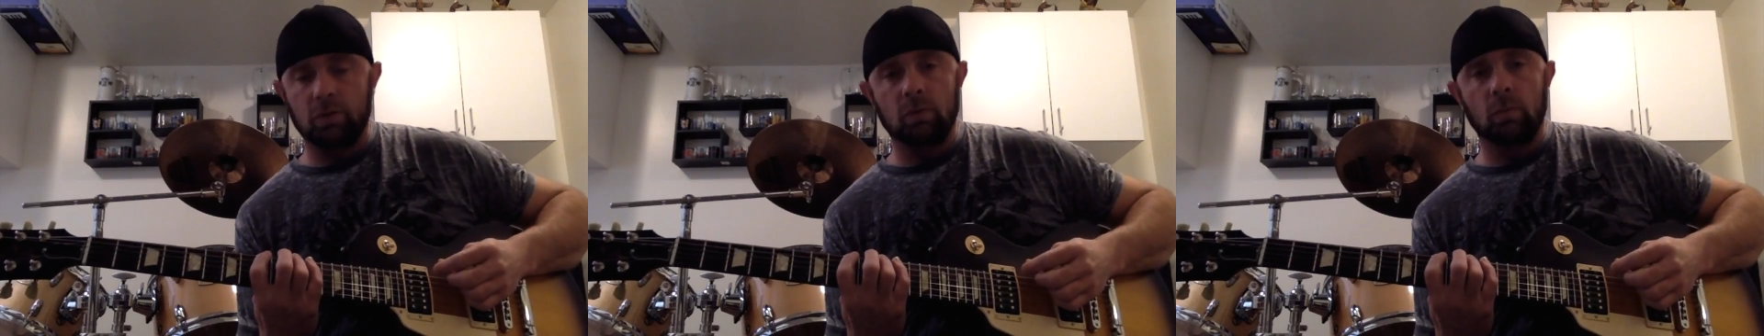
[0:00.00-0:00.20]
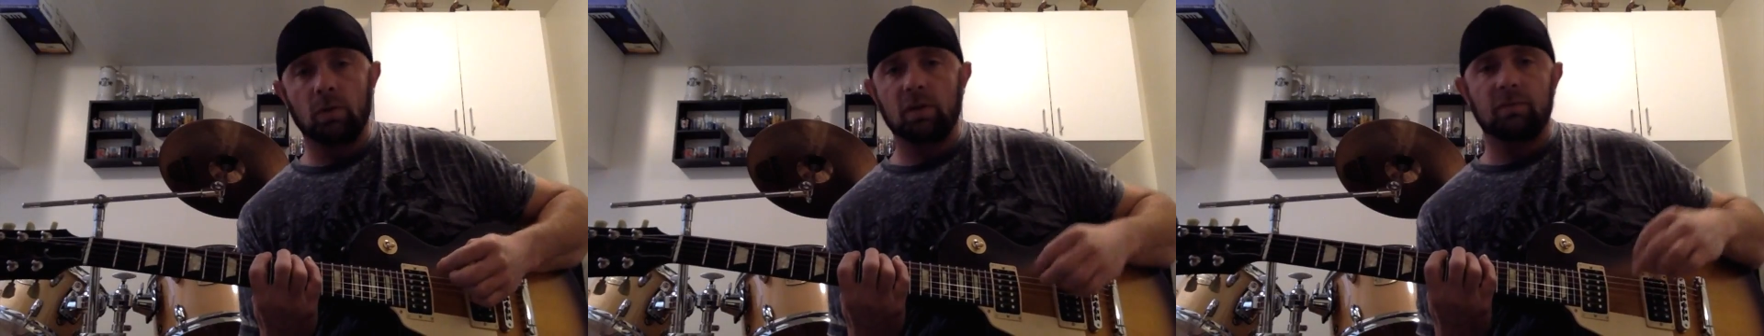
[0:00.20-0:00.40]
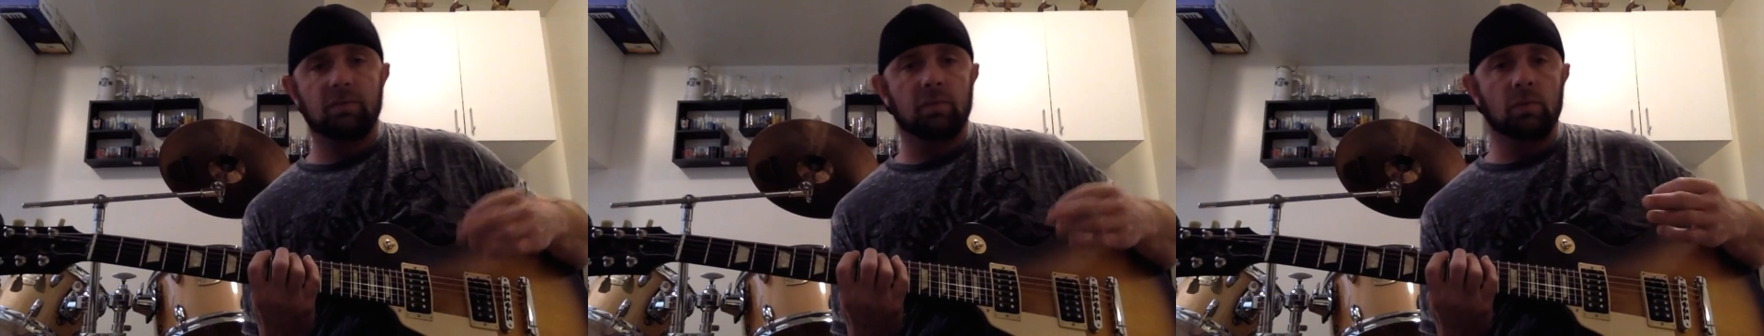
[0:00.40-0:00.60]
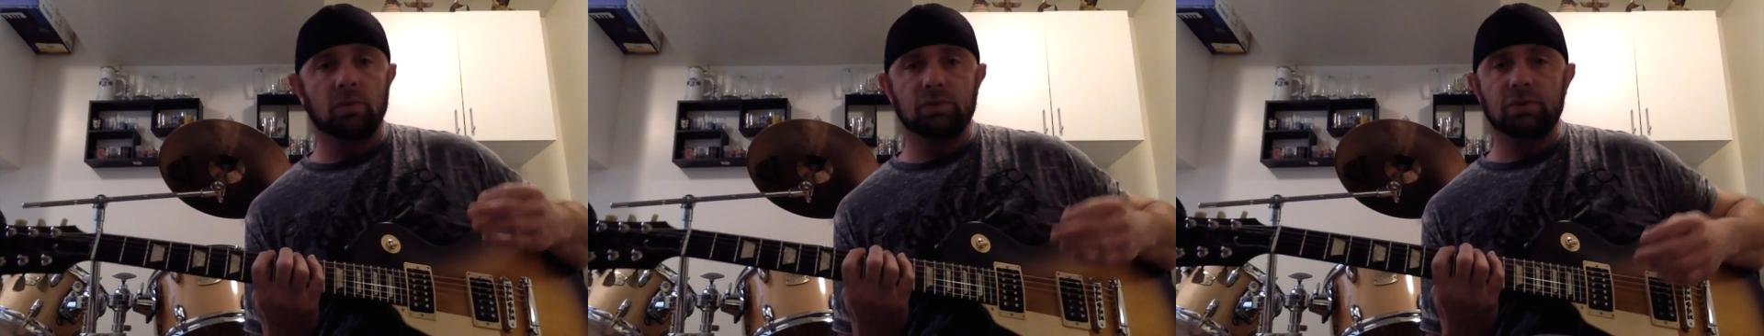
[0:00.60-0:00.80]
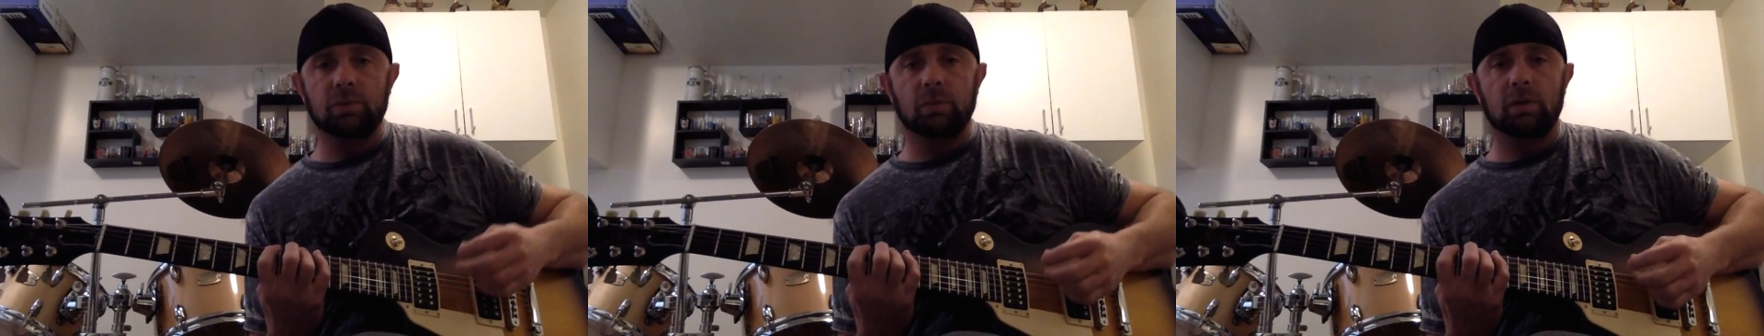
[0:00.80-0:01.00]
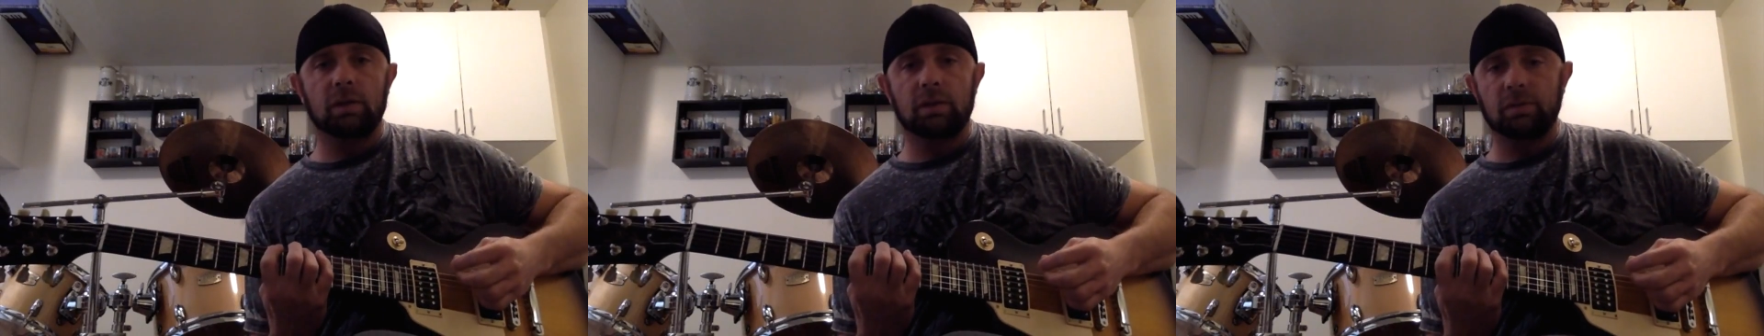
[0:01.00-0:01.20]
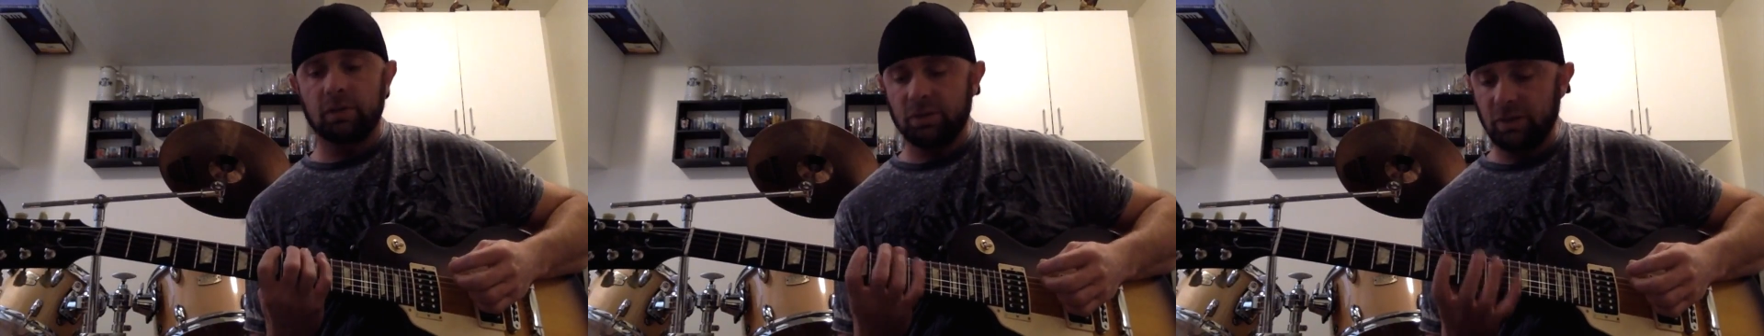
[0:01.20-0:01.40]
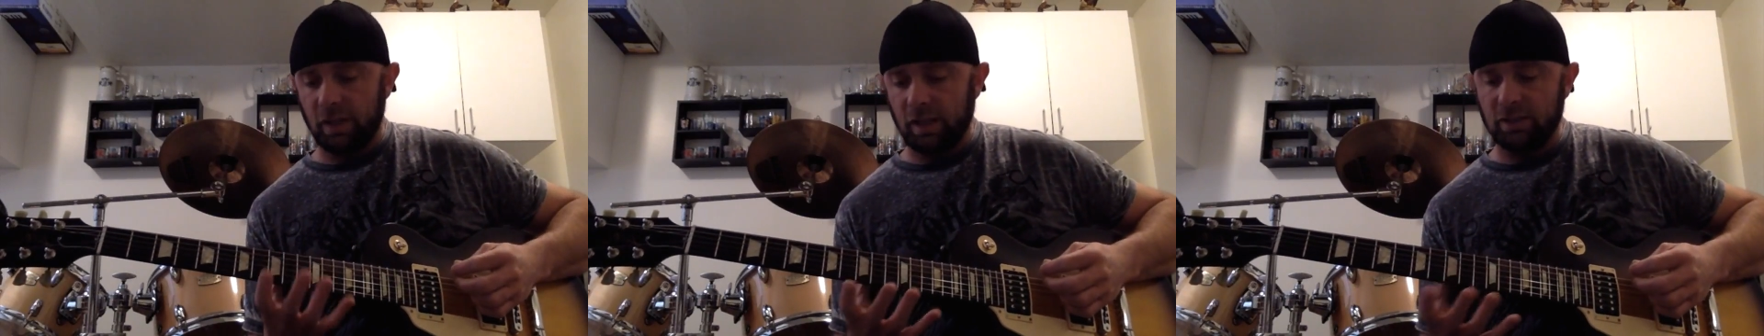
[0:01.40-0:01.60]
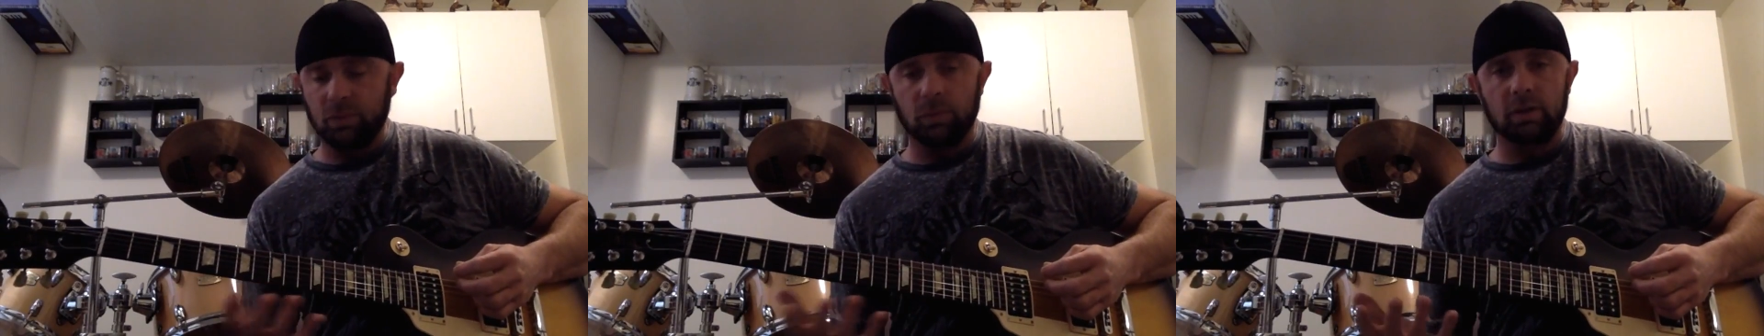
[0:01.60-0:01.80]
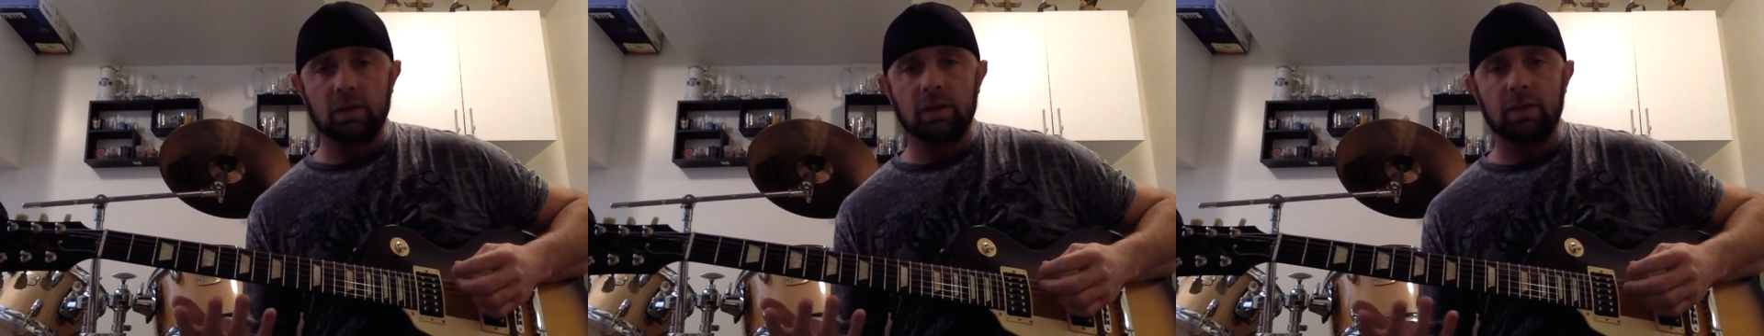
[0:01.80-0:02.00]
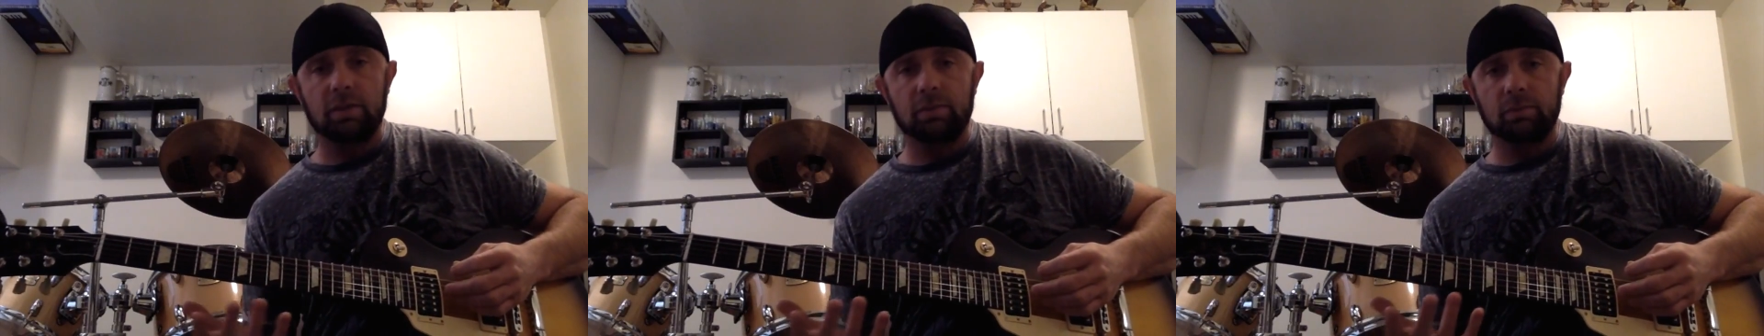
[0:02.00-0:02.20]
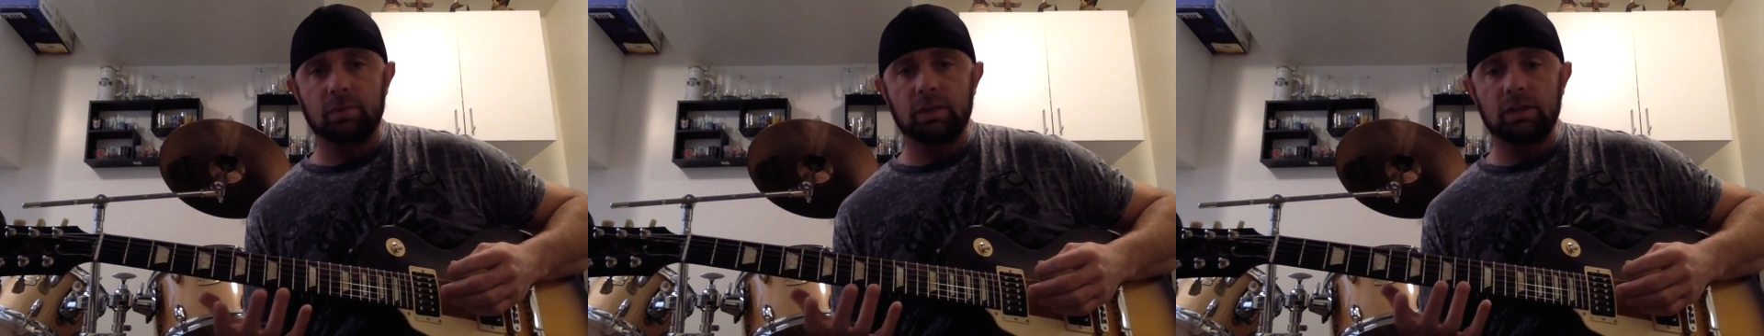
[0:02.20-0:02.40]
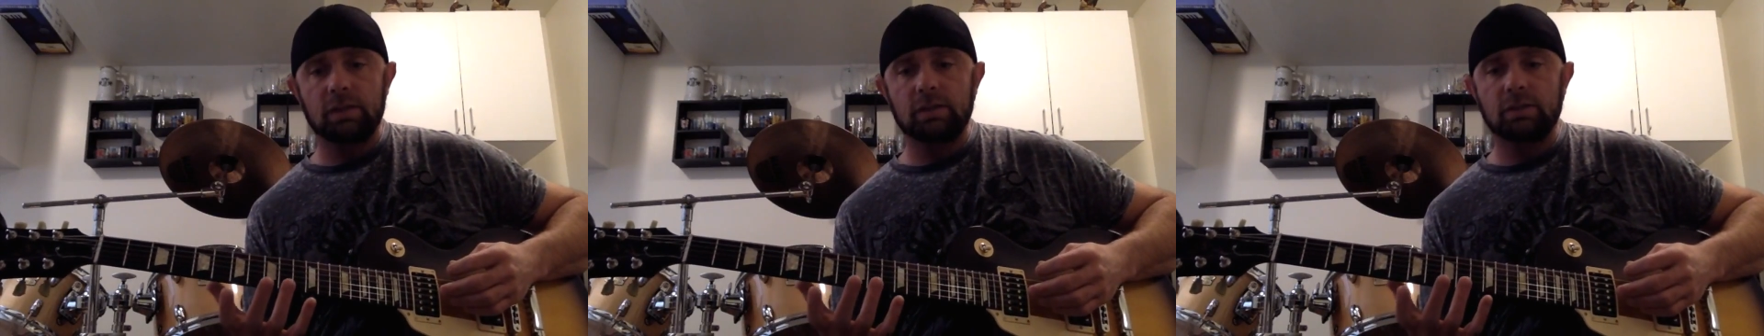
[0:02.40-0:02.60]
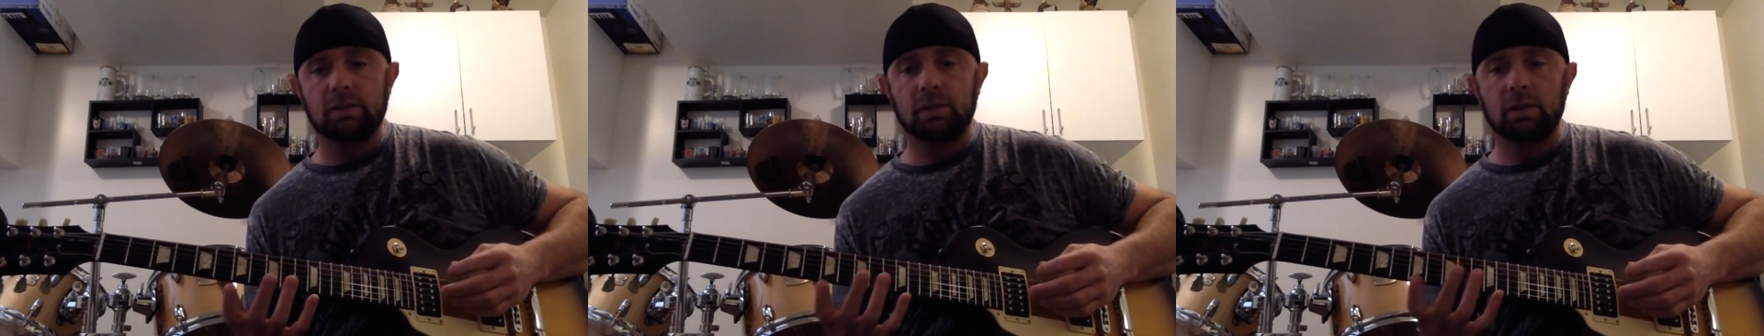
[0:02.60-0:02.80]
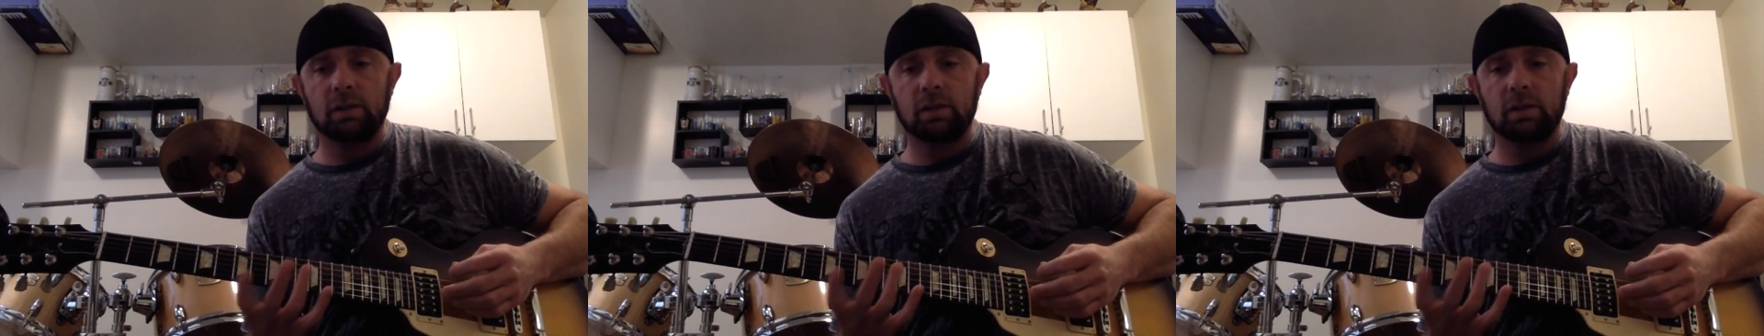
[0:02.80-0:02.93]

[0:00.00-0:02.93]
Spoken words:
You can work in fours, you can work in threes. I like to work in threes.